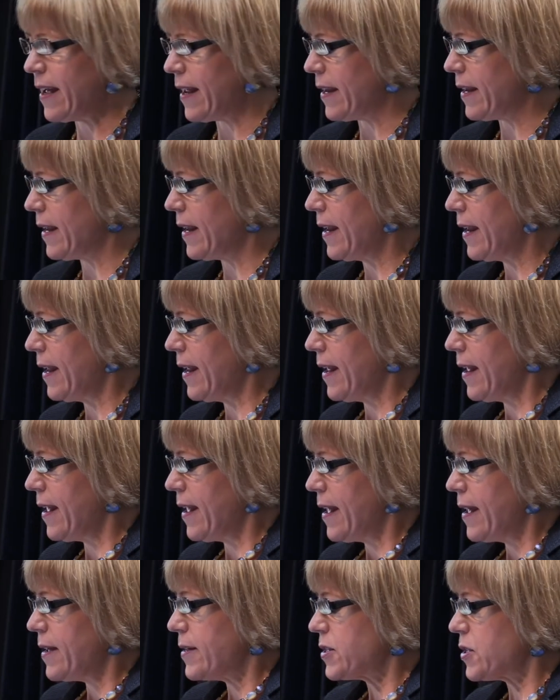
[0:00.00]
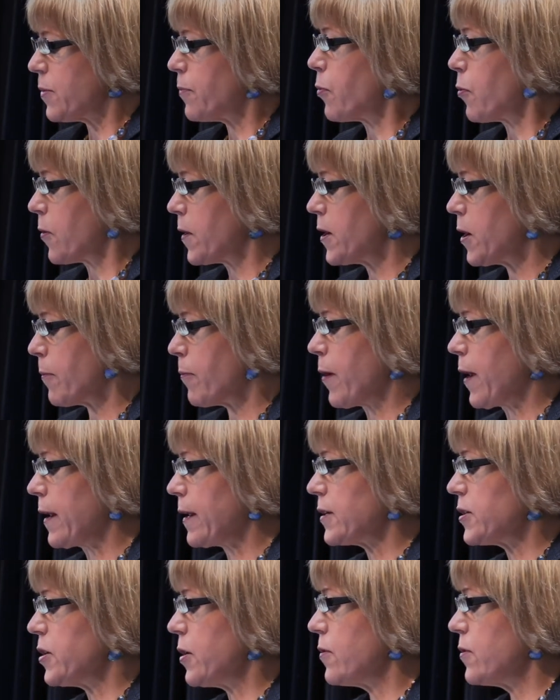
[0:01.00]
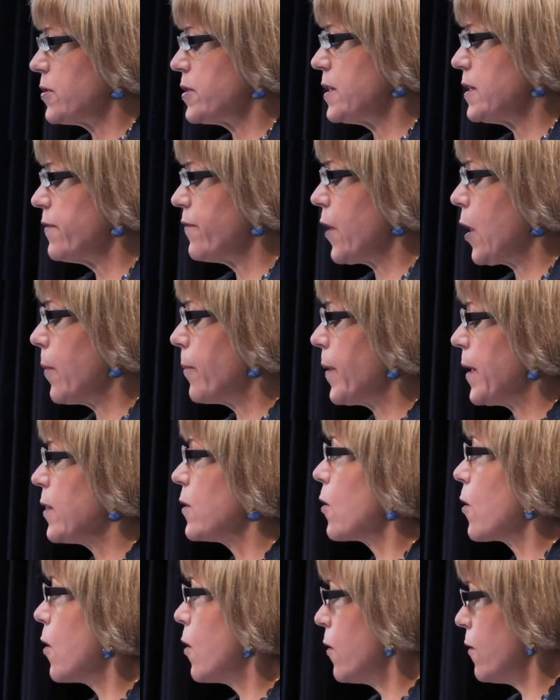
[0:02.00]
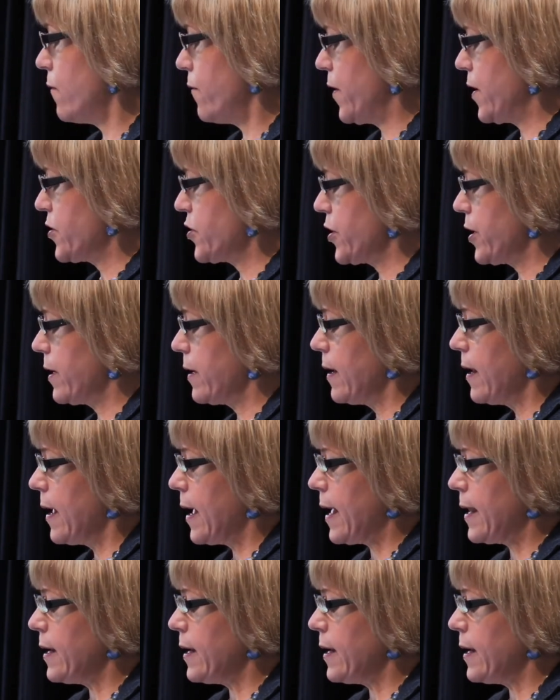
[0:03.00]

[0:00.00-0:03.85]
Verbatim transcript: done? Support your product owners in developing their own vision